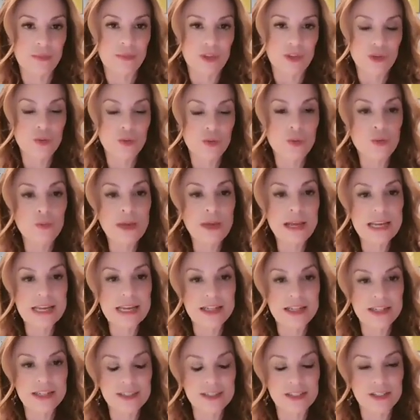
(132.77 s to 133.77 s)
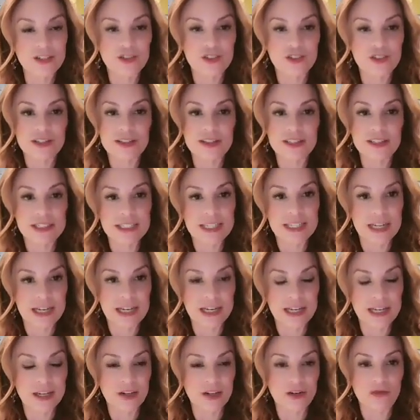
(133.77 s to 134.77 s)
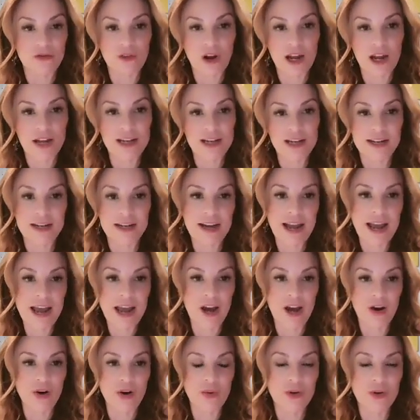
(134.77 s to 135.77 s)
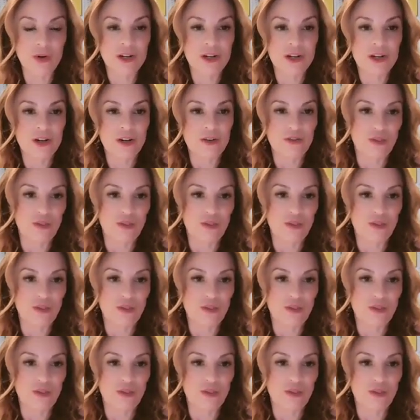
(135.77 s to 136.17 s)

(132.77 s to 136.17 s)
you making decisions and getting it in writing now